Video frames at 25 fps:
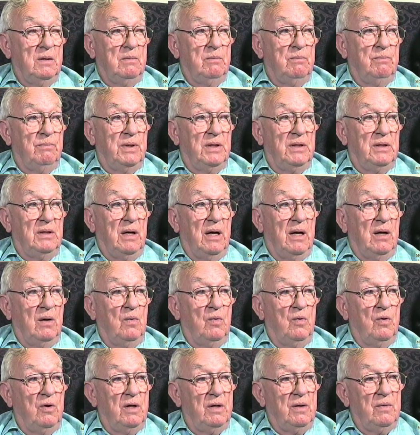But our
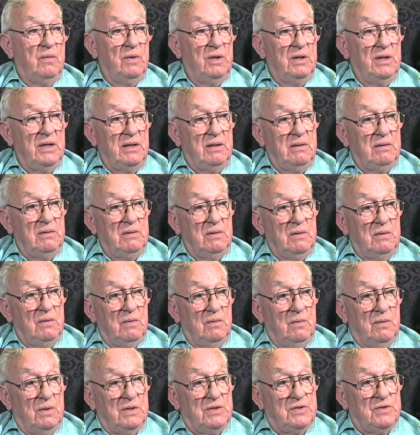work really
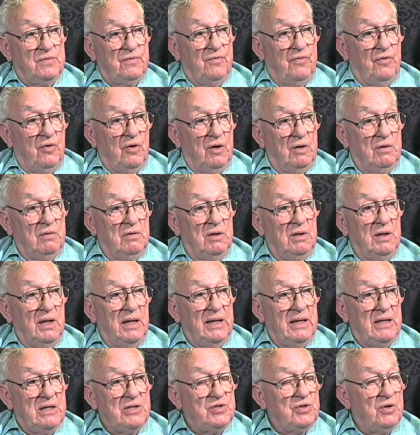was for
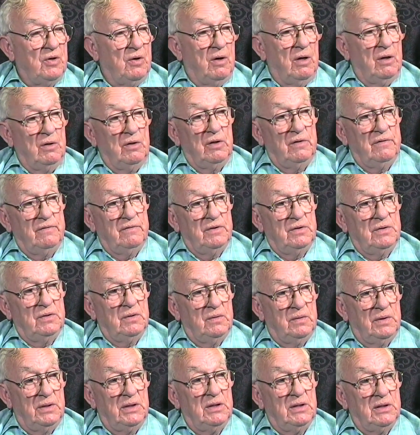clients all over
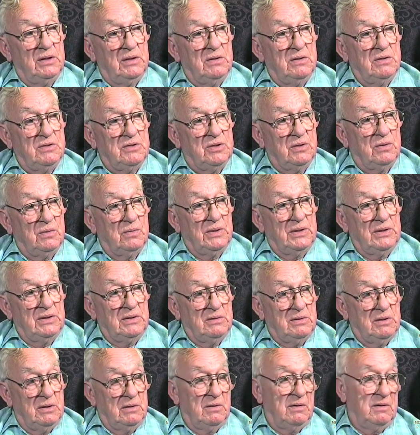New England. So we,
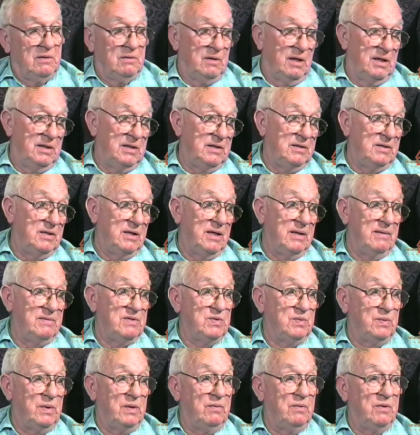a lot of times
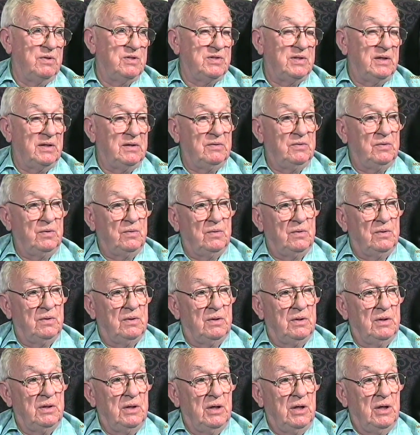we were sent to a,
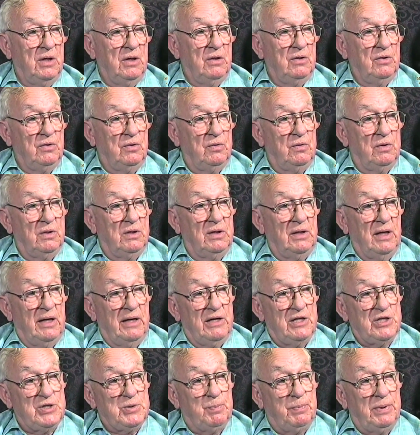to a
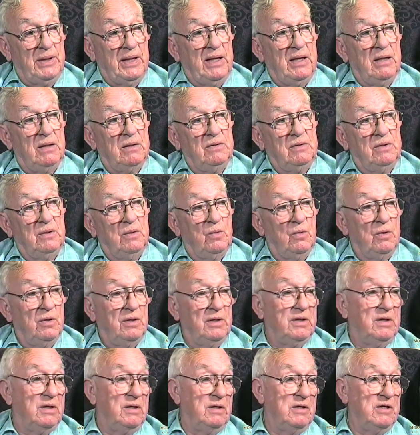client's plant to
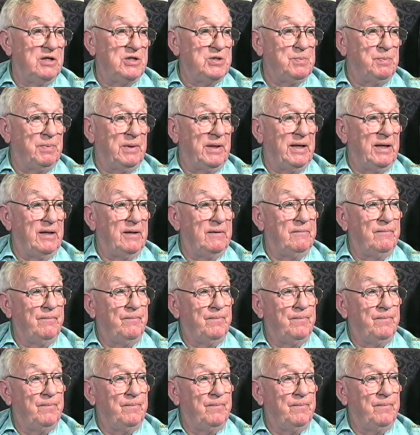work in his plant.